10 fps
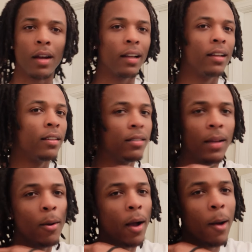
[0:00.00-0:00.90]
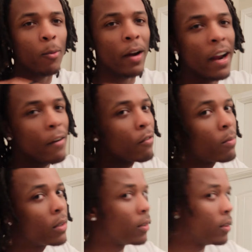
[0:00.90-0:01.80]
I, I, I ran
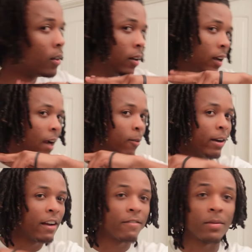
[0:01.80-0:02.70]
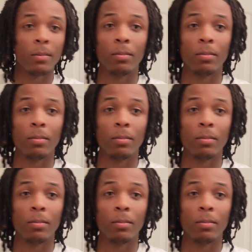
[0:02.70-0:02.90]
from the, I ran from the